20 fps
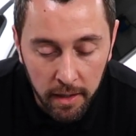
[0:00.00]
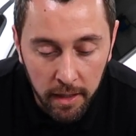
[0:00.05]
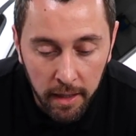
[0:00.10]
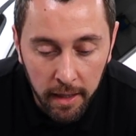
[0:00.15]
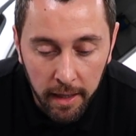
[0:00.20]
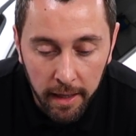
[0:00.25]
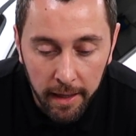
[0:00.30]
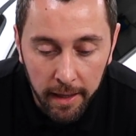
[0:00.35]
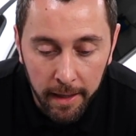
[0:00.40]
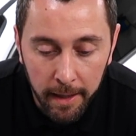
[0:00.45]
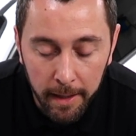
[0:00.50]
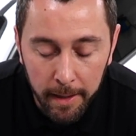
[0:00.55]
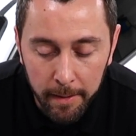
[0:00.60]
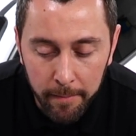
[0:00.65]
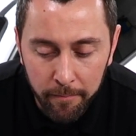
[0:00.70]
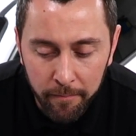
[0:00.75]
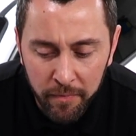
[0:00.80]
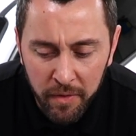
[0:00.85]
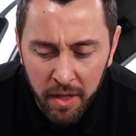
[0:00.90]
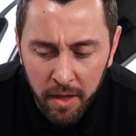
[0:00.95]

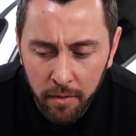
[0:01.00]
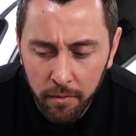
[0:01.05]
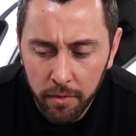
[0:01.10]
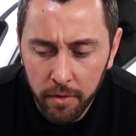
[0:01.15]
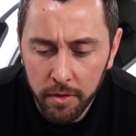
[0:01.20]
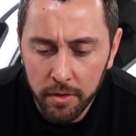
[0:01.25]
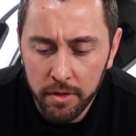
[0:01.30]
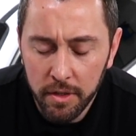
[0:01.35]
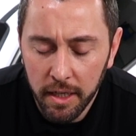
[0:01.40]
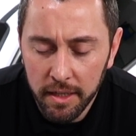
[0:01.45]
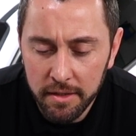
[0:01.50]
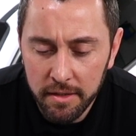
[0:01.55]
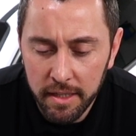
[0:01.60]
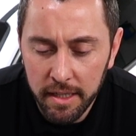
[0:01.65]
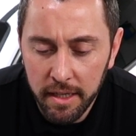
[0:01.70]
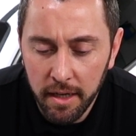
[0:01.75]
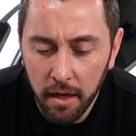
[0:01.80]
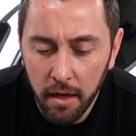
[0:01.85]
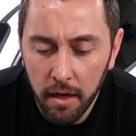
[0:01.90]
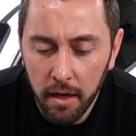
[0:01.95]
For dusty
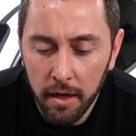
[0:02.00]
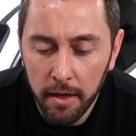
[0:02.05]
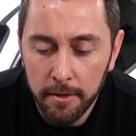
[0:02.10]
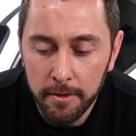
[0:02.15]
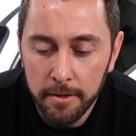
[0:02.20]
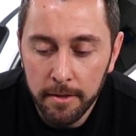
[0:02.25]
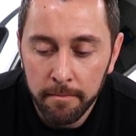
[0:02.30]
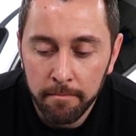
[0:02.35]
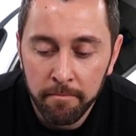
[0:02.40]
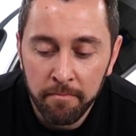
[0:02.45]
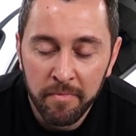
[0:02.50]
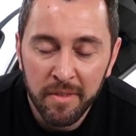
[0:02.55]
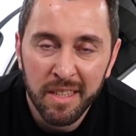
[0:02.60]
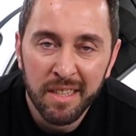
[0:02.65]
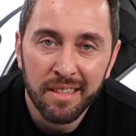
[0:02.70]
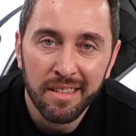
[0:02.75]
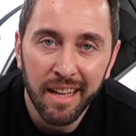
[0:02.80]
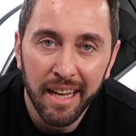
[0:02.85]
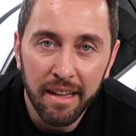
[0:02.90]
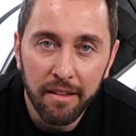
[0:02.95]
cars,
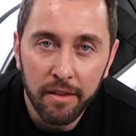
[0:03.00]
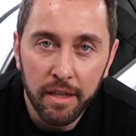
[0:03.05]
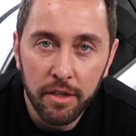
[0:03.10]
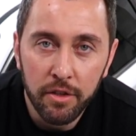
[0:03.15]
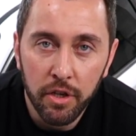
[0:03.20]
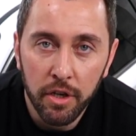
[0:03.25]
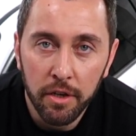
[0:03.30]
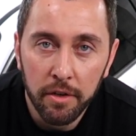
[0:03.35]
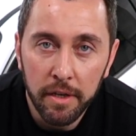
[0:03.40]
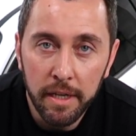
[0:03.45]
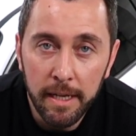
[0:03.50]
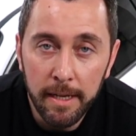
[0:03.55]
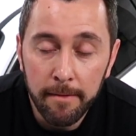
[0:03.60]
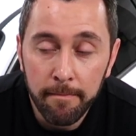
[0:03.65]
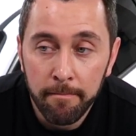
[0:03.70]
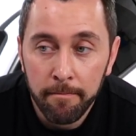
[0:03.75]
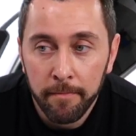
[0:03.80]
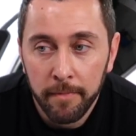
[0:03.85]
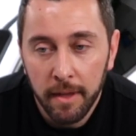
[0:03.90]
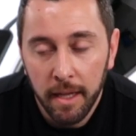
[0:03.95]
slightly dirty,
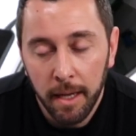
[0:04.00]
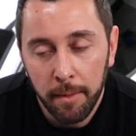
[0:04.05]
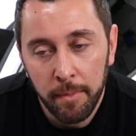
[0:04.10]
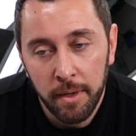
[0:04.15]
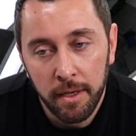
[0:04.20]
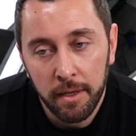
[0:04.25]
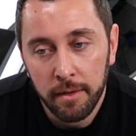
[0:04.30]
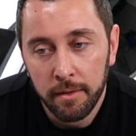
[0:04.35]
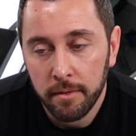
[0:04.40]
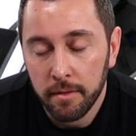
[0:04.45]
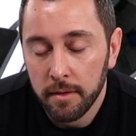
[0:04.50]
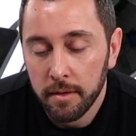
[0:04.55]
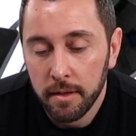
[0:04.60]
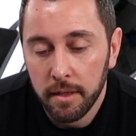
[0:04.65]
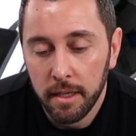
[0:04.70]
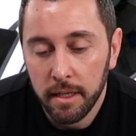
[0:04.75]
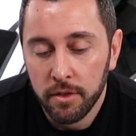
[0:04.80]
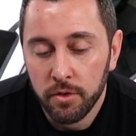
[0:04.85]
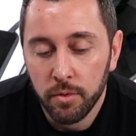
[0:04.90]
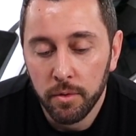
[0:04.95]
I mean,
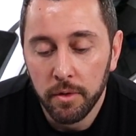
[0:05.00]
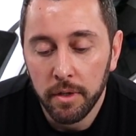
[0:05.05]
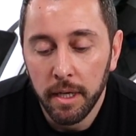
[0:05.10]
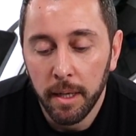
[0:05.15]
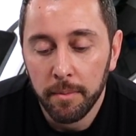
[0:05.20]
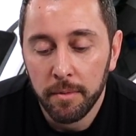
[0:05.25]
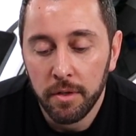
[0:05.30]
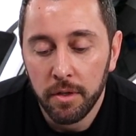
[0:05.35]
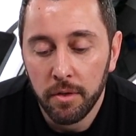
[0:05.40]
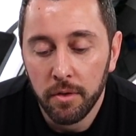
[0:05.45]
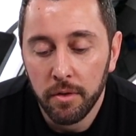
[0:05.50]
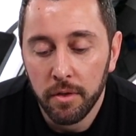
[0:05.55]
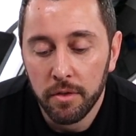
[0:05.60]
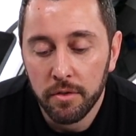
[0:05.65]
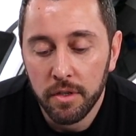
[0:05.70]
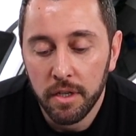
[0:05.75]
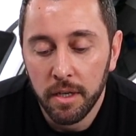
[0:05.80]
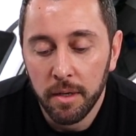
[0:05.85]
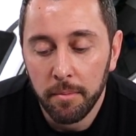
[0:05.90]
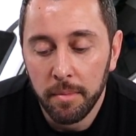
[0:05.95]
it's really up to you. There's
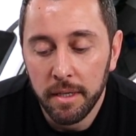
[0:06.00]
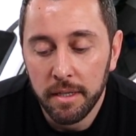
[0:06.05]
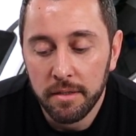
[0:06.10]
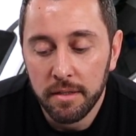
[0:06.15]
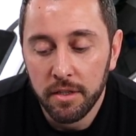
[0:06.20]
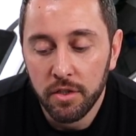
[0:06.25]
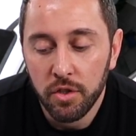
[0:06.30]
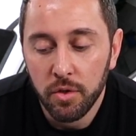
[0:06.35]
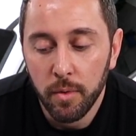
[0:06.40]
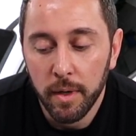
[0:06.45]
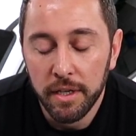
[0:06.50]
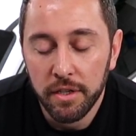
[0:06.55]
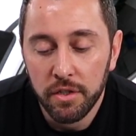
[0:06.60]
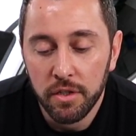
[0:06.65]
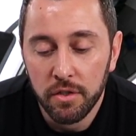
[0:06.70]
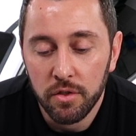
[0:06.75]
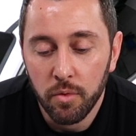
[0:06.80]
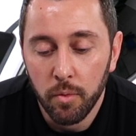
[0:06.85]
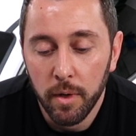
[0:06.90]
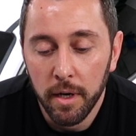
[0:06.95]
going to be situations
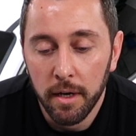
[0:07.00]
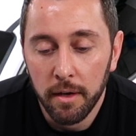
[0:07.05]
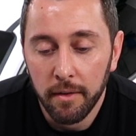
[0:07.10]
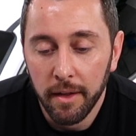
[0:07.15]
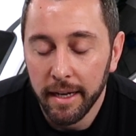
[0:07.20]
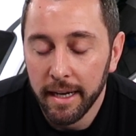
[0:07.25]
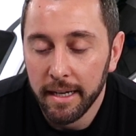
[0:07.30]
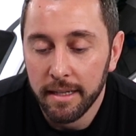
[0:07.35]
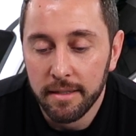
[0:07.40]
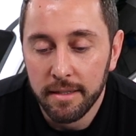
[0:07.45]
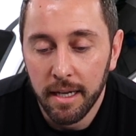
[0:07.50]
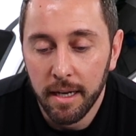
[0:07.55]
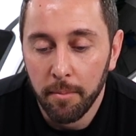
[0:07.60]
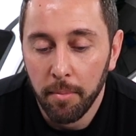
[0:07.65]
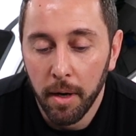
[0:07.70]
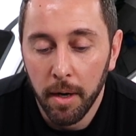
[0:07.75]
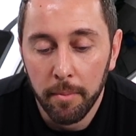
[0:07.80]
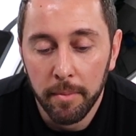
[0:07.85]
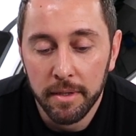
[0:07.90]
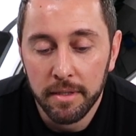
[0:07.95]
where, like I said,
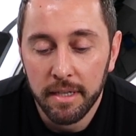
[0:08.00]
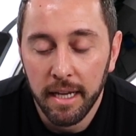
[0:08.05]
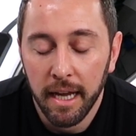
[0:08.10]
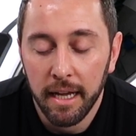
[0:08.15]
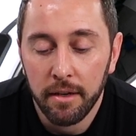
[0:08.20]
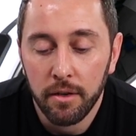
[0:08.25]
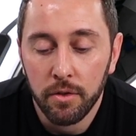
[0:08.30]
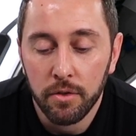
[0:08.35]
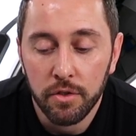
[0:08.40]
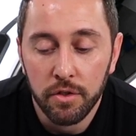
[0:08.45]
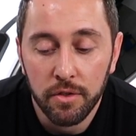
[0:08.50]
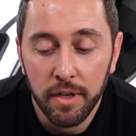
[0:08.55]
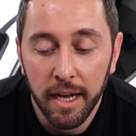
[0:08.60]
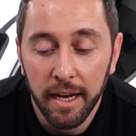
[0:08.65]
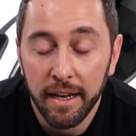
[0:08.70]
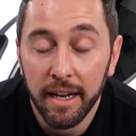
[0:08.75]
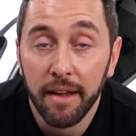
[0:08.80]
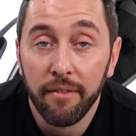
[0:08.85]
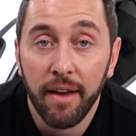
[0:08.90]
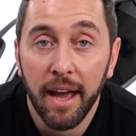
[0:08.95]
apartments, condos, you're not going to
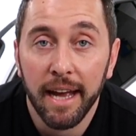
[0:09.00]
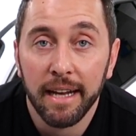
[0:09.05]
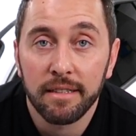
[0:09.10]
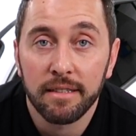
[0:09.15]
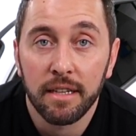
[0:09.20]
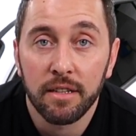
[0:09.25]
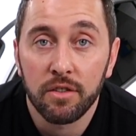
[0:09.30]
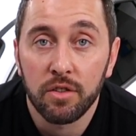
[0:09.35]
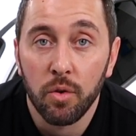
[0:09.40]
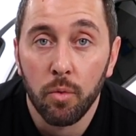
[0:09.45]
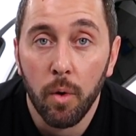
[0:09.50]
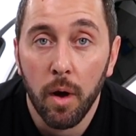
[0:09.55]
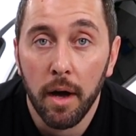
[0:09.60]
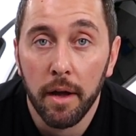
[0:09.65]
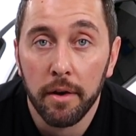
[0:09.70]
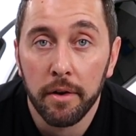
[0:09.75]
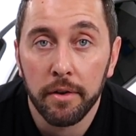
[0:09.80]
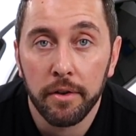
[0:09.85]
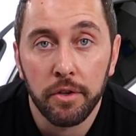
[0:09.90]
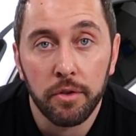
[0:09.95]
have access to water
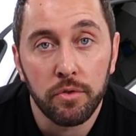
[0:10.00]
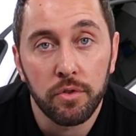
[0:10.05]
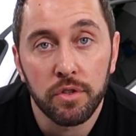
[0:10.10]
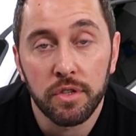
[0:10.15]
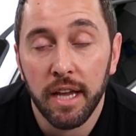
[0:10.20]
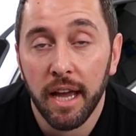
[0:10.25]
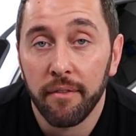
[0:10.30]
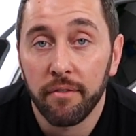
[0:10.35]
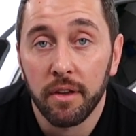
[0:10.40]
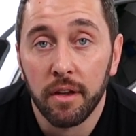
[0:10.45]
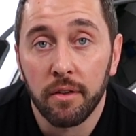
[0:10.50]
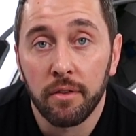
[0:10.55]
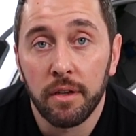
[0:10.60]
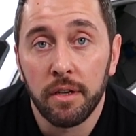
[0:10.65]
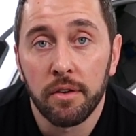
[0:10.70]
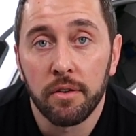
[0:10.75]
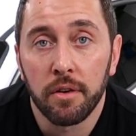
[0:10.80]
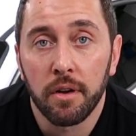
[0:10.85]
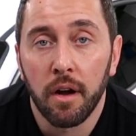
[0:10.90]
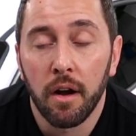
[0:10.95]
and you just have to clean your
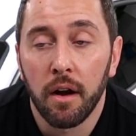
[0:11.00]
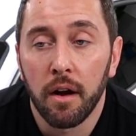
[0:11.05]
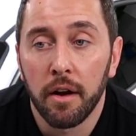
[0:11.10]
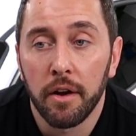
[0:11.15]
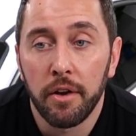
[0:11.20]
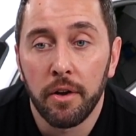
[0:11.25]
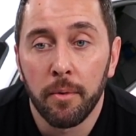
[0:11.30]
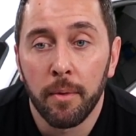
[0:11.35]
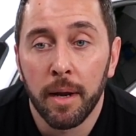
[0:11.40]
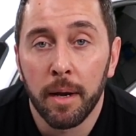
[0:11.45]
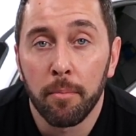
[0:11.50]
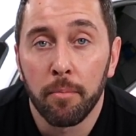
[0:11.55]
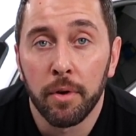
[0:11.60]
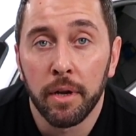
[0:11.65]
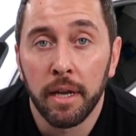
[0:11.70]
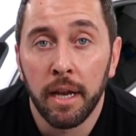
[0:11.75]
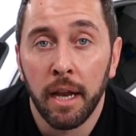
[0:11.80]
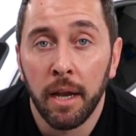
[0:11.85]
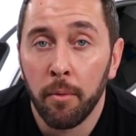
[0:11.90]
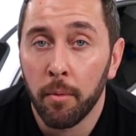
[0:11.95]
car. You don't want to bring it
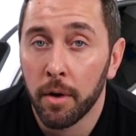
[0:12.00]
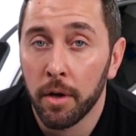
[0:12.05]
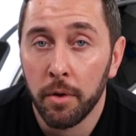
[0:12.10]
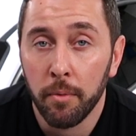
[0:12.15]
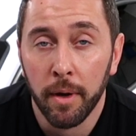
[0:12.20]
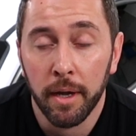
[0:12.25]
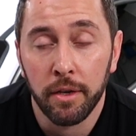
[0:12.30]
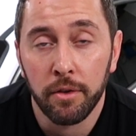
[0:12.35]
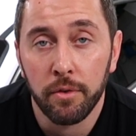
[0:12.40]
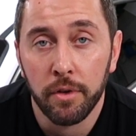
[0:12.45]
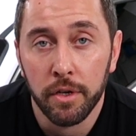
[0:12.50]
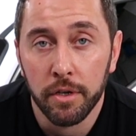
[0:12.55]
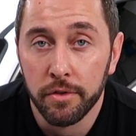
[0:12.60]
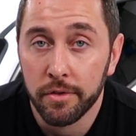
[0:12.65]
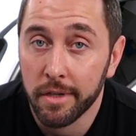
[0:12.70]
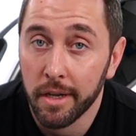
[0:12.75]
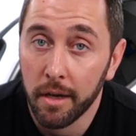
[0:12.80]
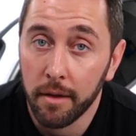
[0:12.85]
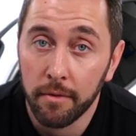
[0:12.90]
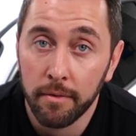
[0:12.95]
anywhere, you want to do it
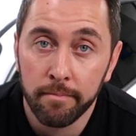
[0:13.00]
yourself.